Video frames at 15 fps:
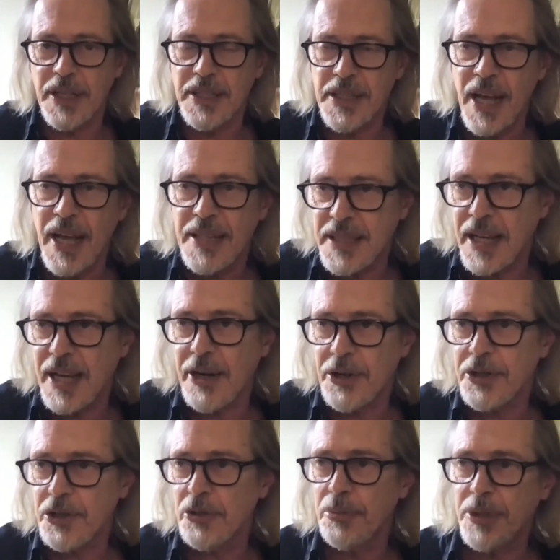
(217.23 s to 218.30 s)
and Dan's
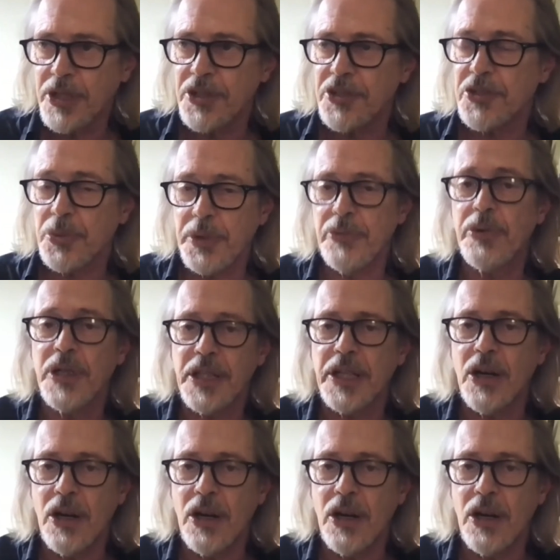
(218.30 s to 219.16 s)
character because we really